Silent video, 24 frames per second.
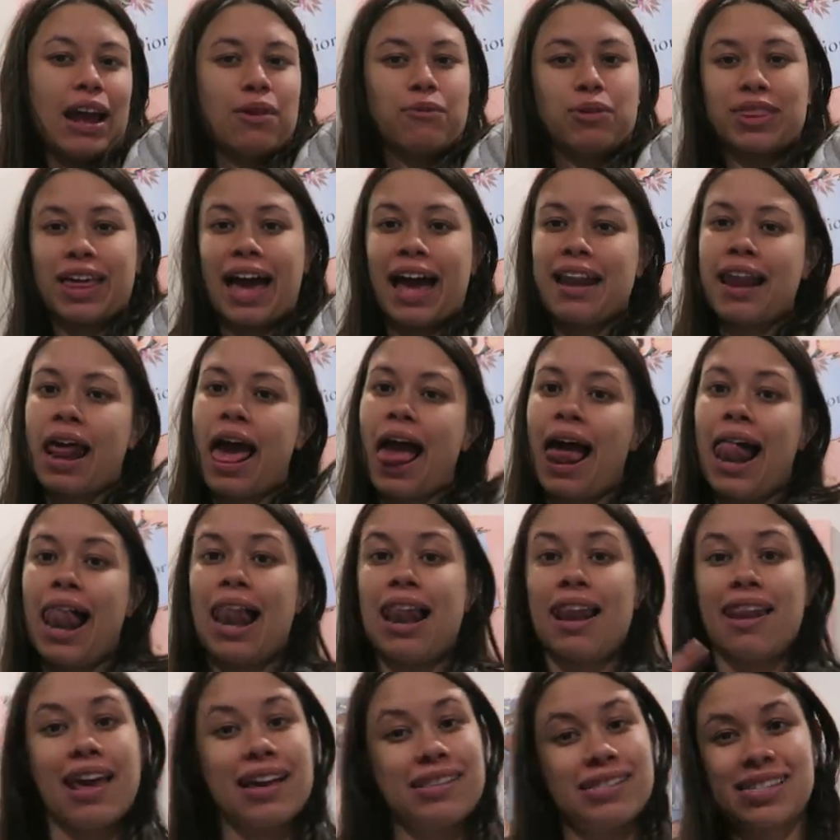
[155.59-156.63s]
And with that,
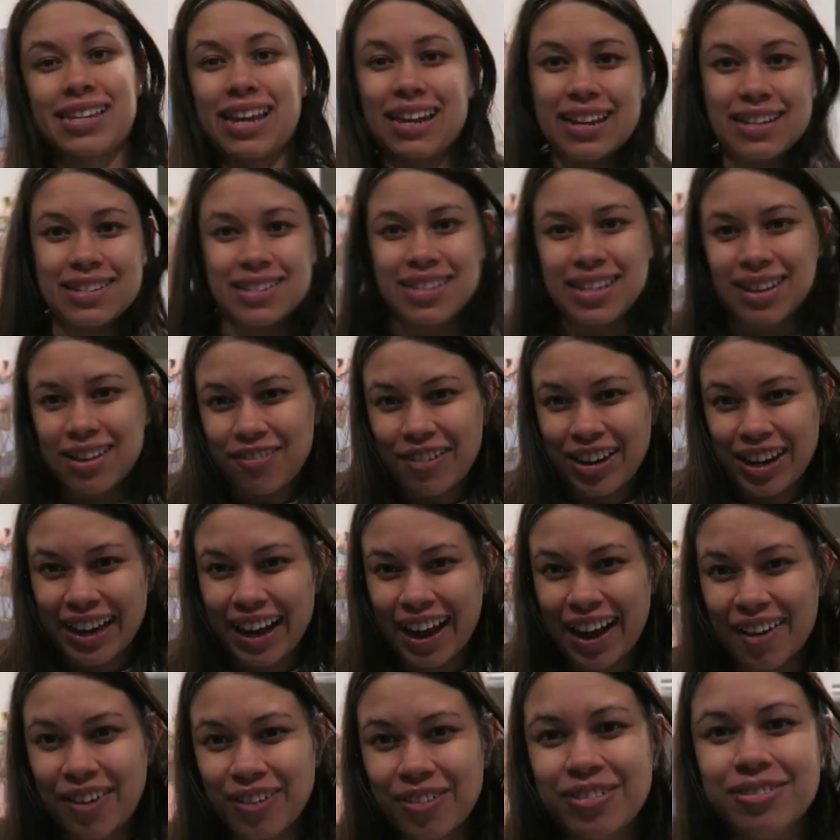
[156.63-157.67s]
let's get into the
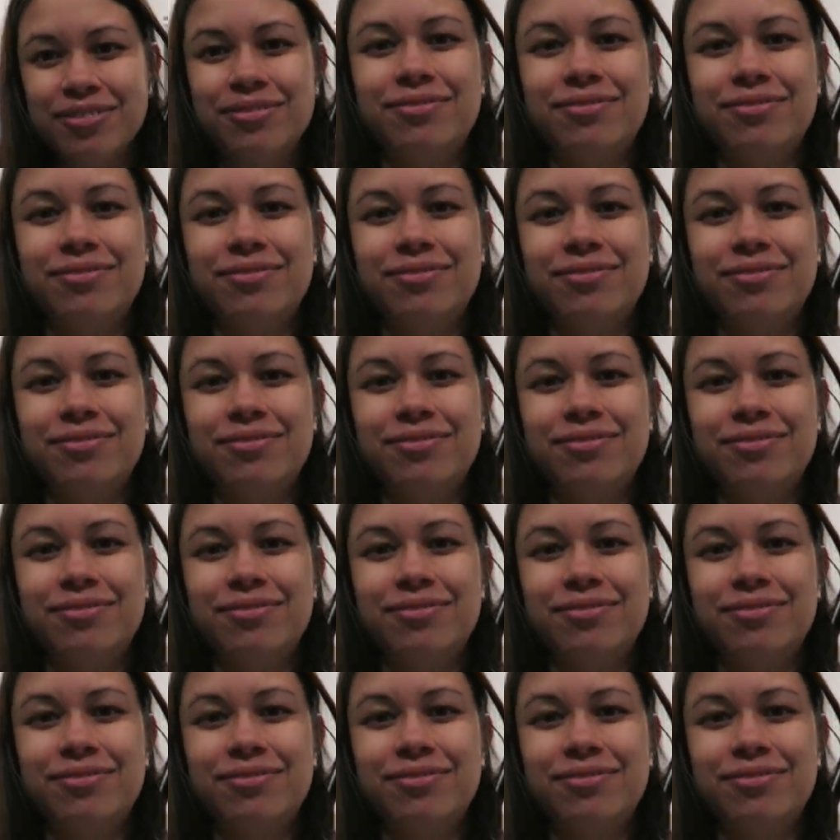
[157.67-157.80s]
video.